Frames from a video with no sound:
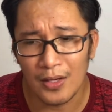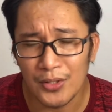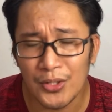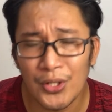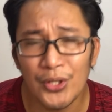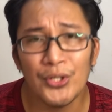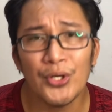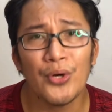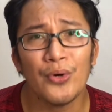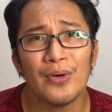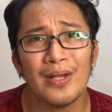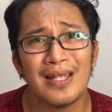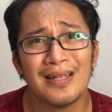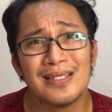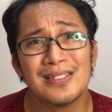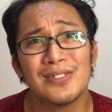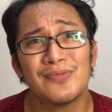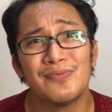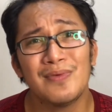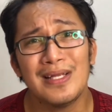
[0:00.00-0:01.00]
you know, it
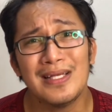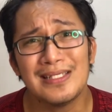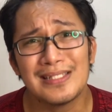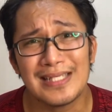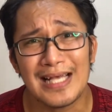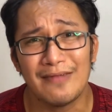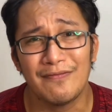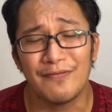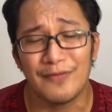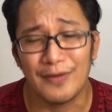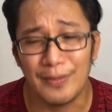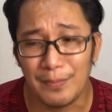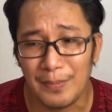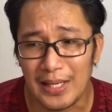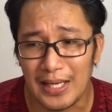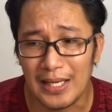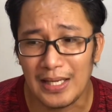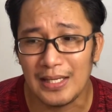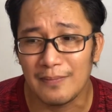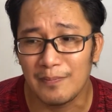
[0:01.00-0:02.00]
is really sad for
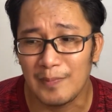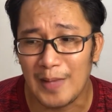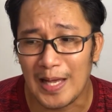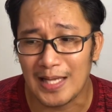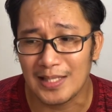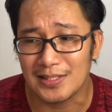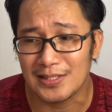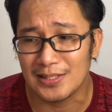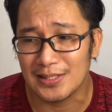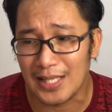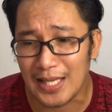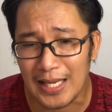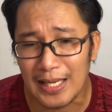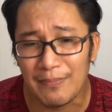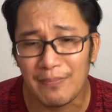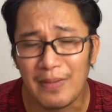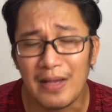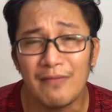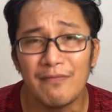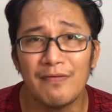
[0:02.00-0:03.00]
me that
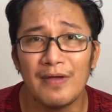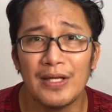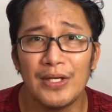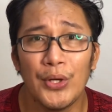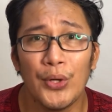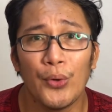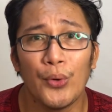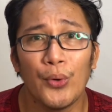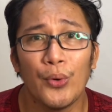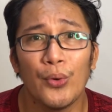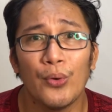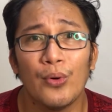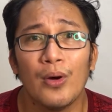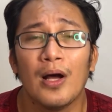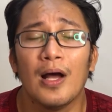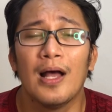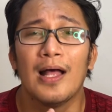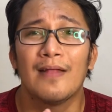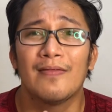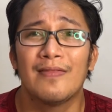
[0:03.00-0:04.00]
seeing my video
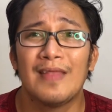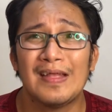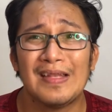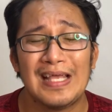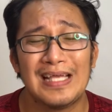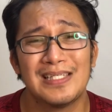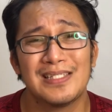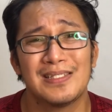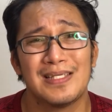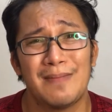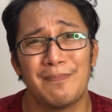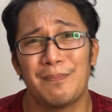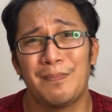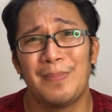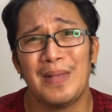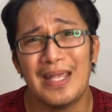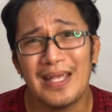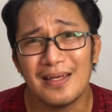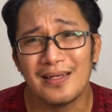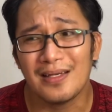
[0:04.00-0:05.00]
that has
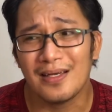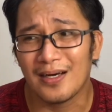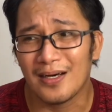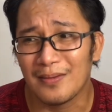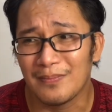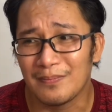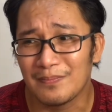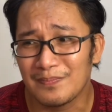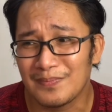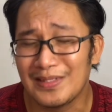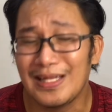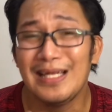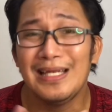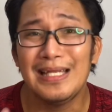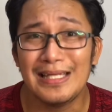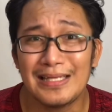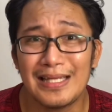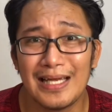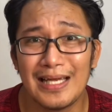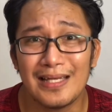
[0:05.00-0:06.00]
been
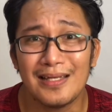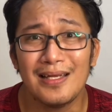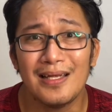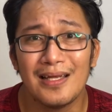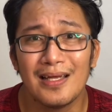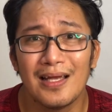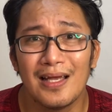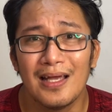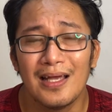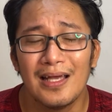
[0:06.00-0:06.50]
deleted